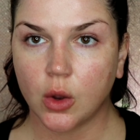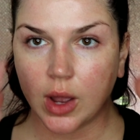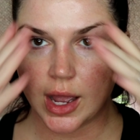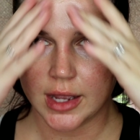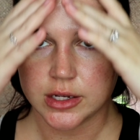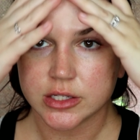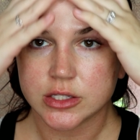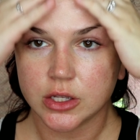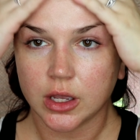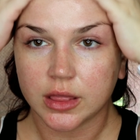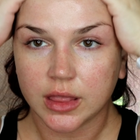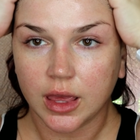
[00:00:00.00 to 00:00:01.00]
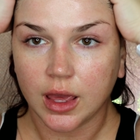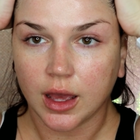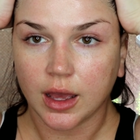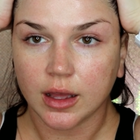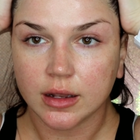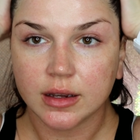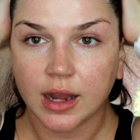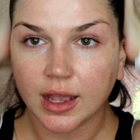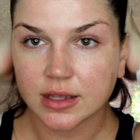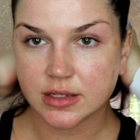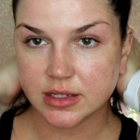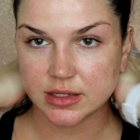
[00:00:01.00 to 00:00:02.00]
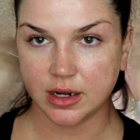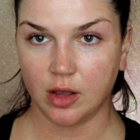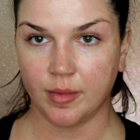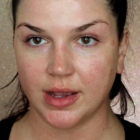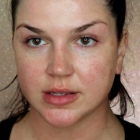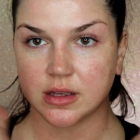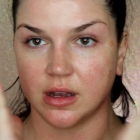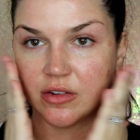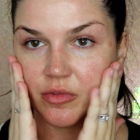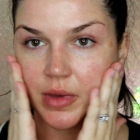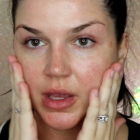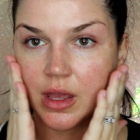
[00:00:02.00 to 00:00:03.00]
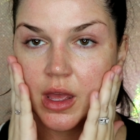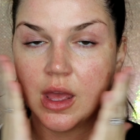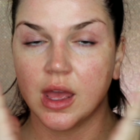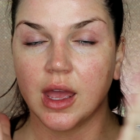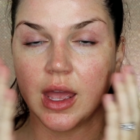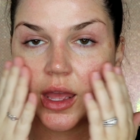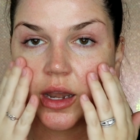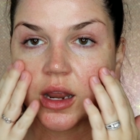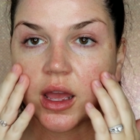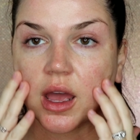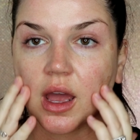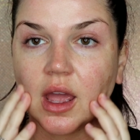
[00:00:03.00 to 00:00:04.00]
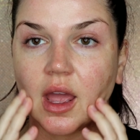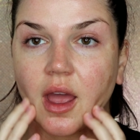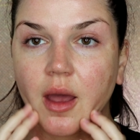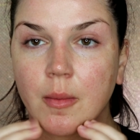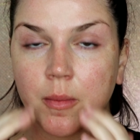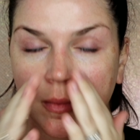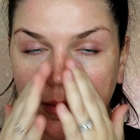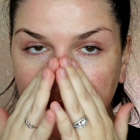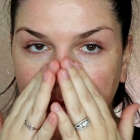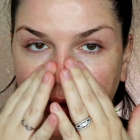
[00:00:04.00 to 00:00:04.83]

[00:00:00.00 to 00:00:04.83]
So I just took the uh, nasty snail mask off me and I am,